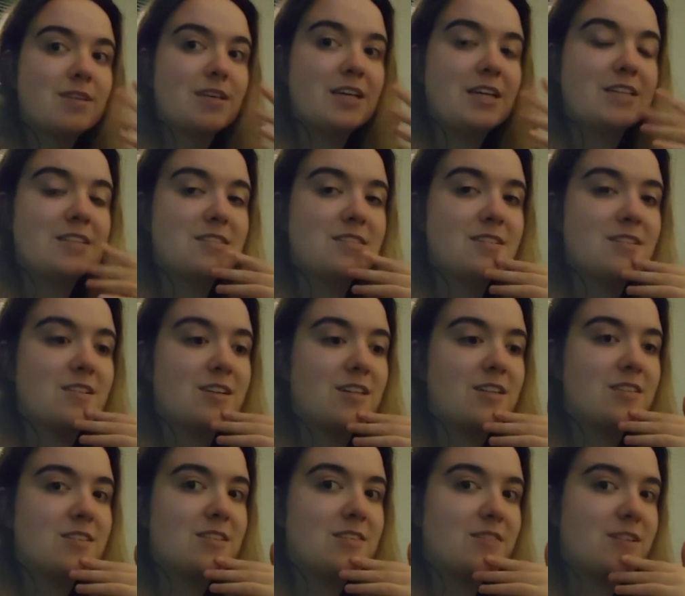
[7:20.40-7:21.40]
It's a lot
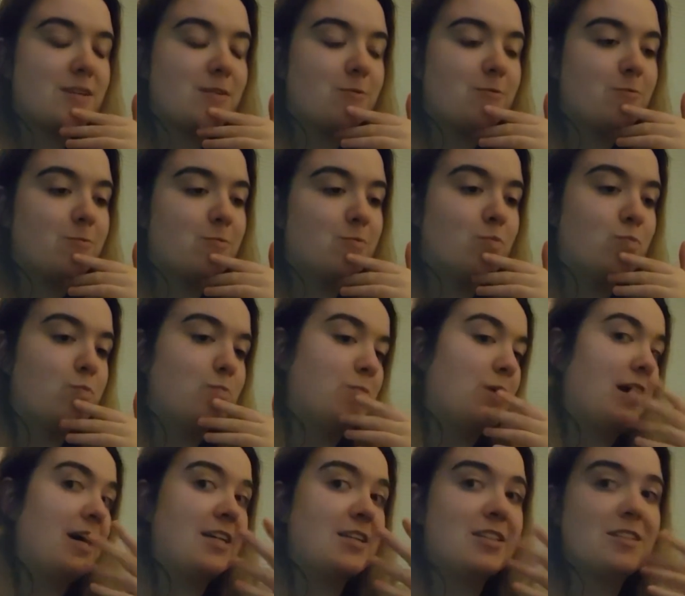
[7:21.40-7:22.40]
of stuff that
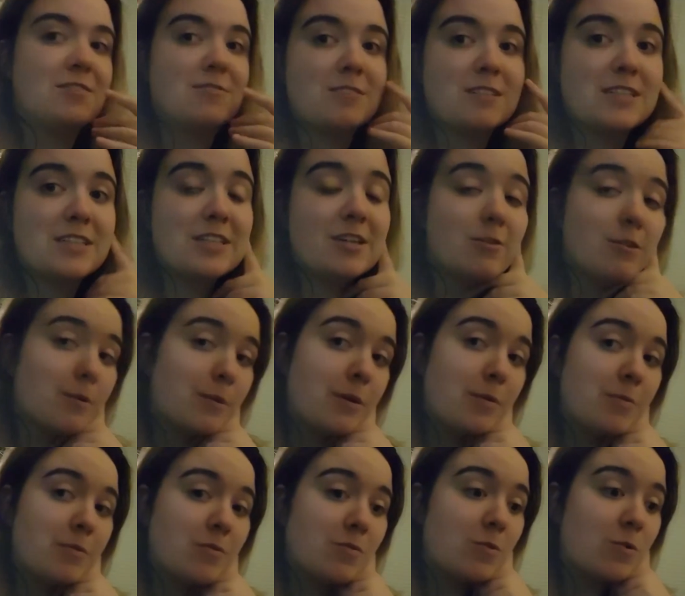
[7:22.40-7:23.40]
I didn't really know
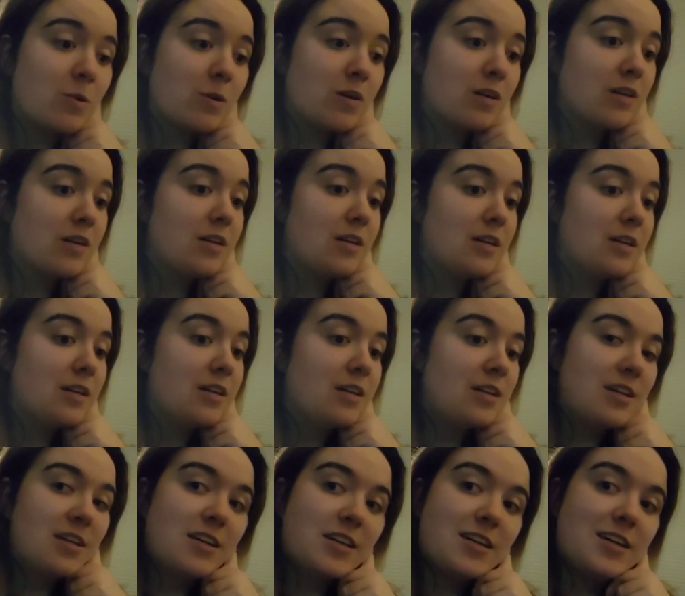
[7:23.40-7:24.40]
about before,
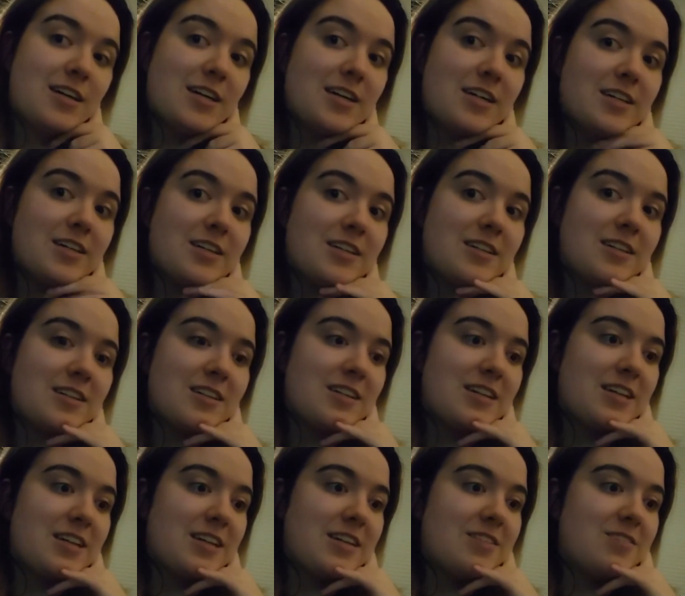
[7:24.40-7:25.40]

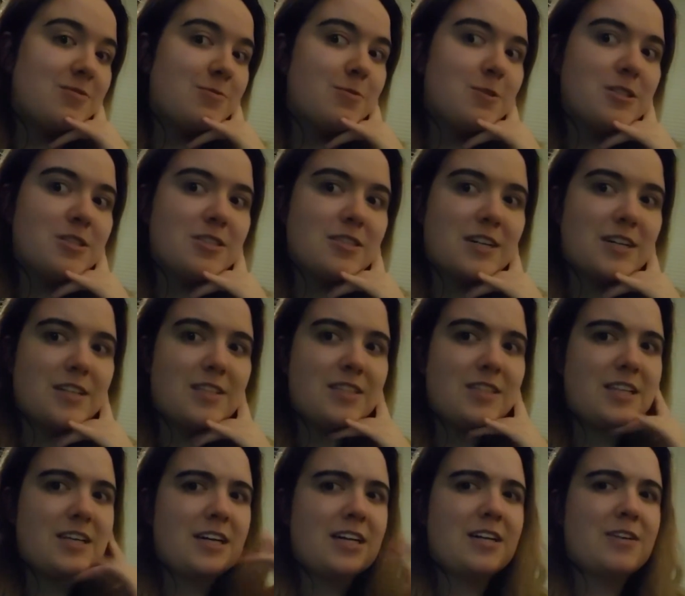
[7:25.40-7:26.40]
and we just kind of did
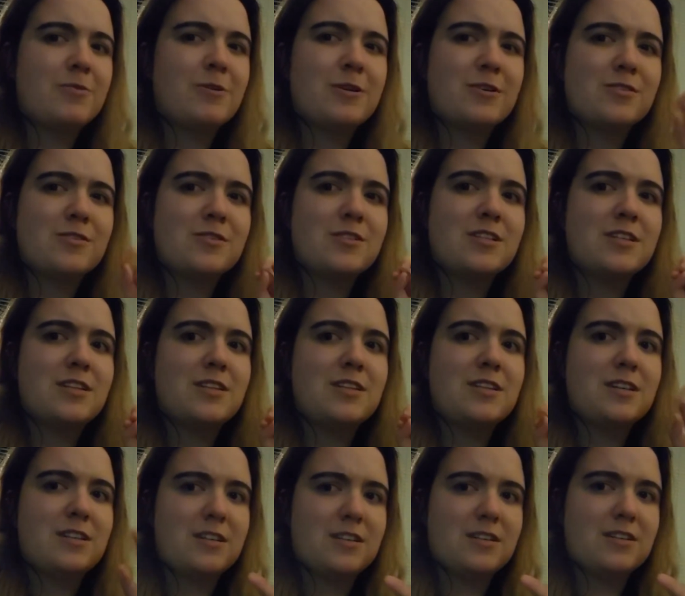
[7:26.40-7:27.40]
that. We also did
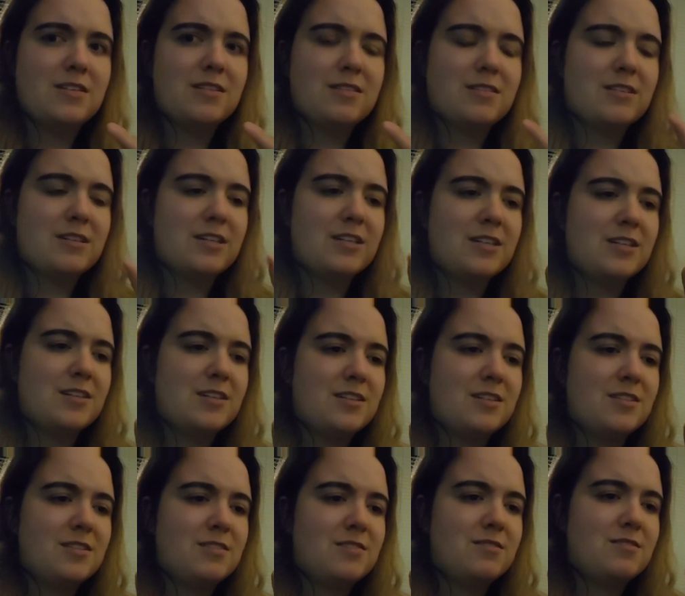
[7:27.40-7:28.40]
the
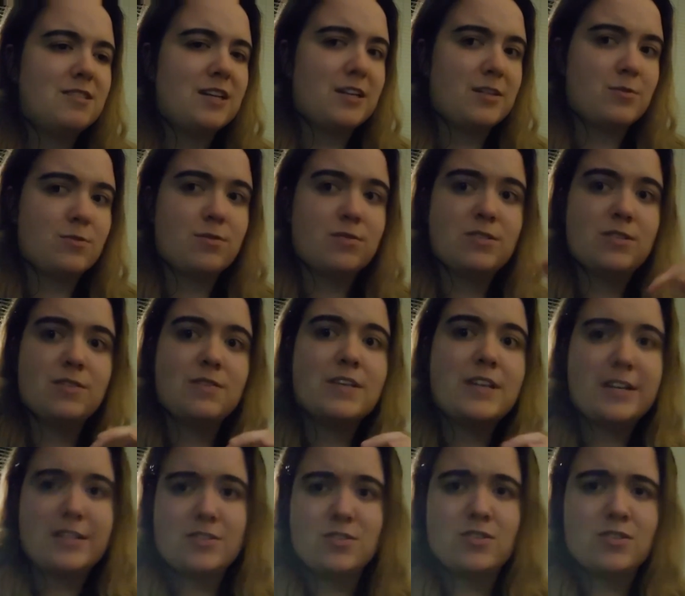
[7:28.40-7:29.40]
dinosaurs of
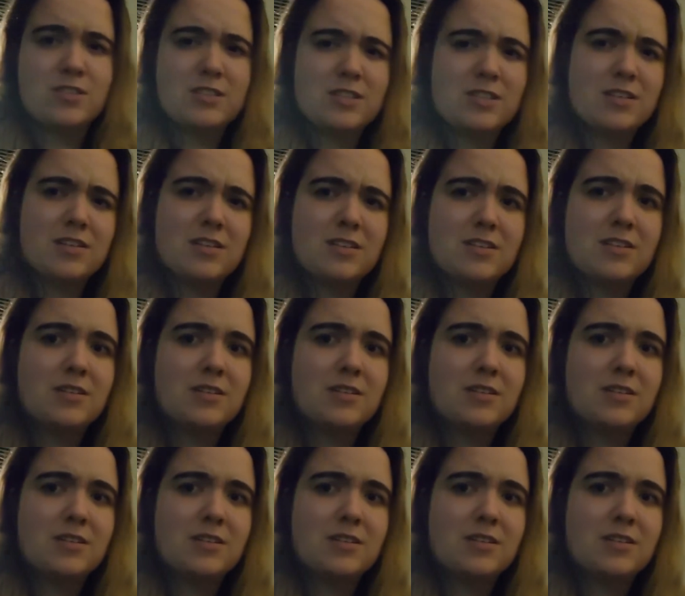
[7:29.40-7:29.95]
the Antarctic.